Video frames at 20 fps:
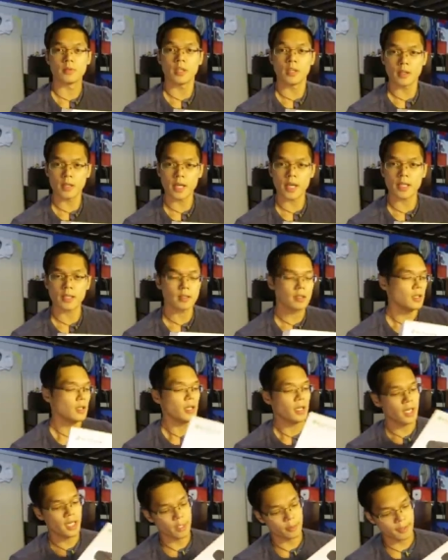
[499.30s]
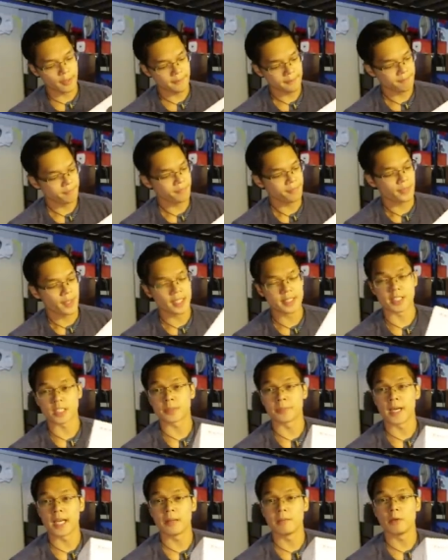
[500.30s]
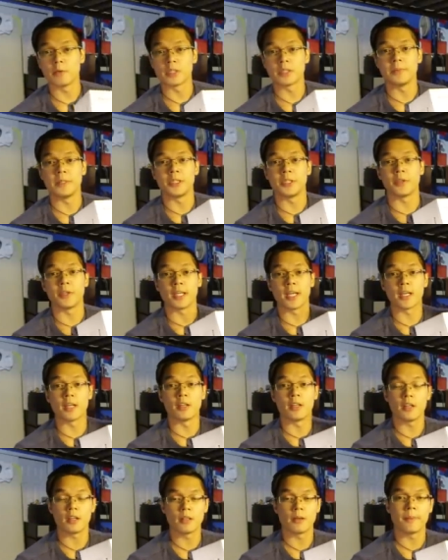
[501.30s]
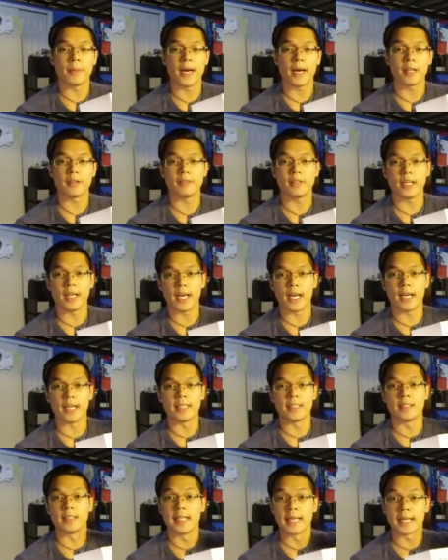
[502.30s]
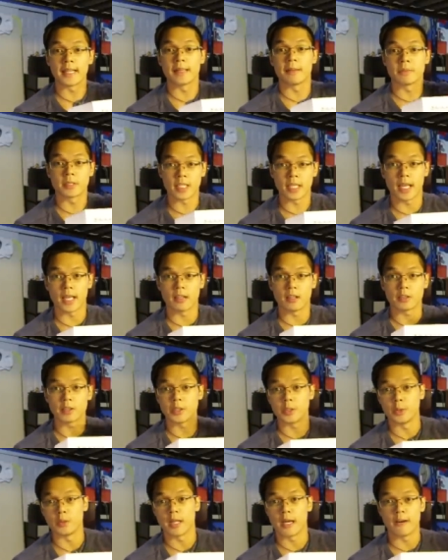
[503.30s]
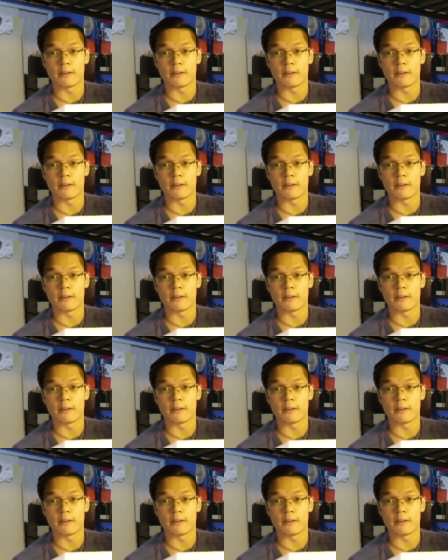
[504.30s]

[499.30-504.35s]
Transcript: Heard that? Anyway. It's expandable, which means you can get another battery and link them together so you'll